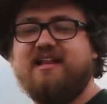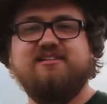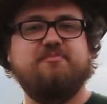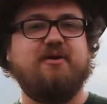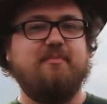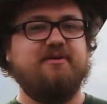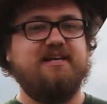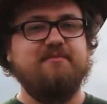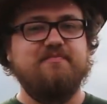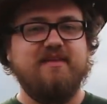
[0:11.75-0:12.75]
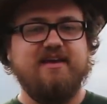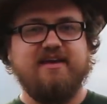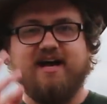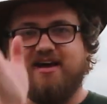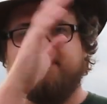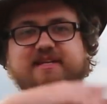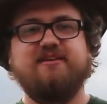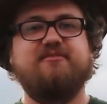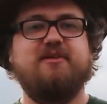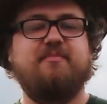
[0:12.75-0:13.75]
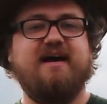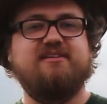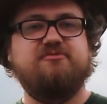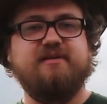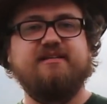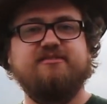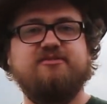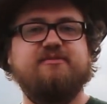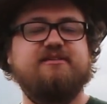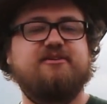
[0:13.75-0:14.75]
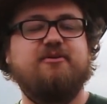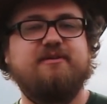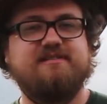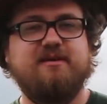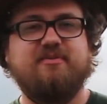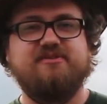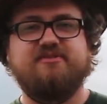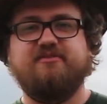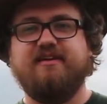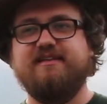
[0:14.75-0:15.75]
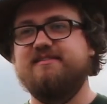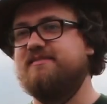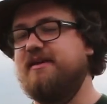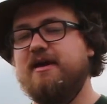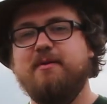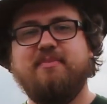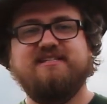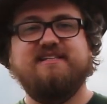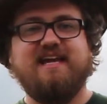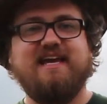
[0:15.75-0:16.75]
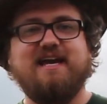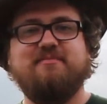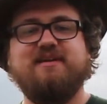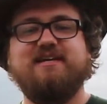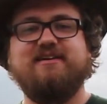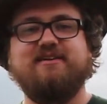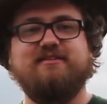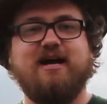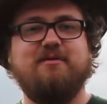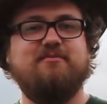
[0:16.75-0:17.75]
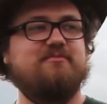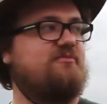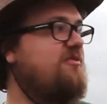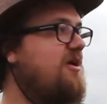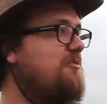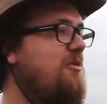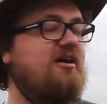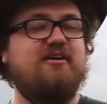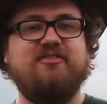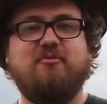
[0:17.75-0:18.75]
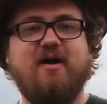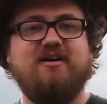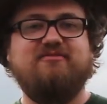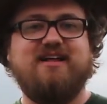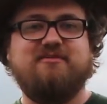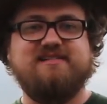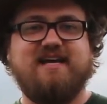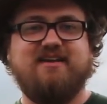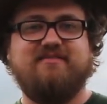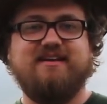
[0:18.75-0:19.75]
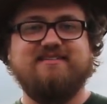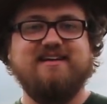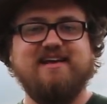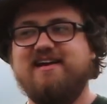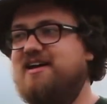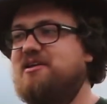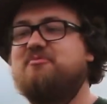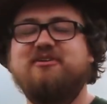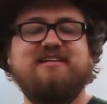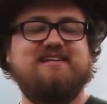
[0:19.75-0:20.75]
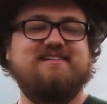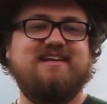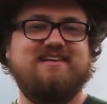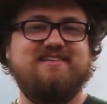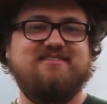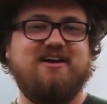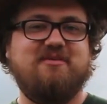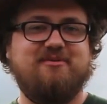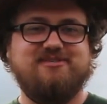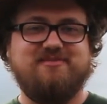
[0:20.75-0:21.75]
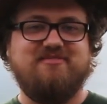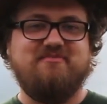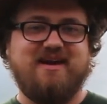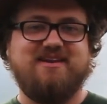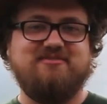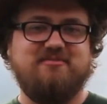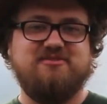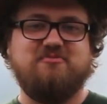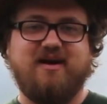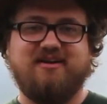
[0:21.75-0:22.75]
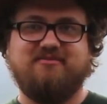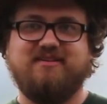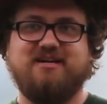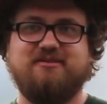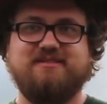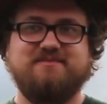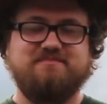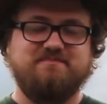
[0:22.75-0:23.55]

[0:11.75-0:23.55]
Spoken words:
Ellice property. I've been here for the past week doing Dakota skipper surveys, but today I'm here for our Walk on the Wildflower Side event, and I'm really excited to talk about some of Manitoba's wildflowers.